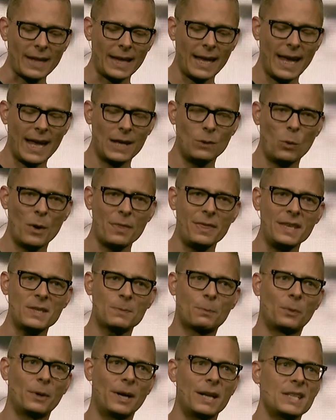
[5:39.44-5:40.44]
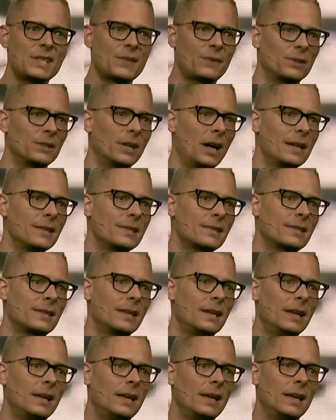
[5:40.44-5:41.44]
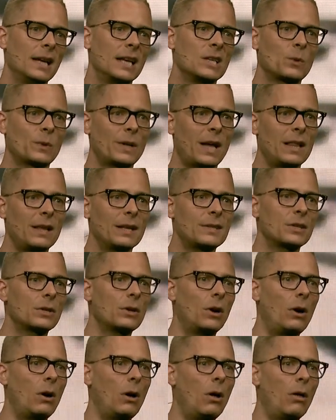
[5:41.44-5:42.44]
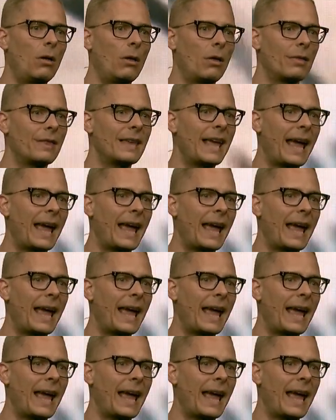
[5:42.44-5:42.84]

And what this brings for us is what I like to call the